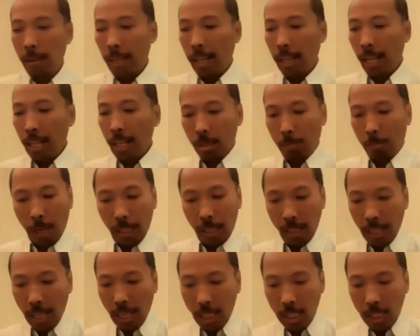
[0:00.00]
as
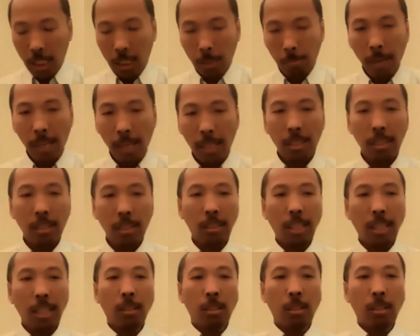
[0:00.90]
Brian has explained
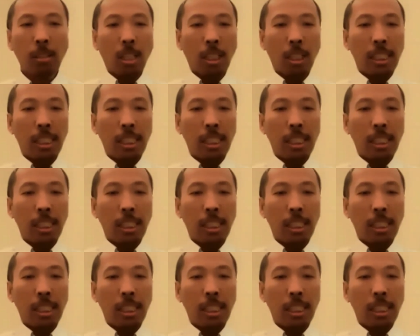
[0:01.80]
that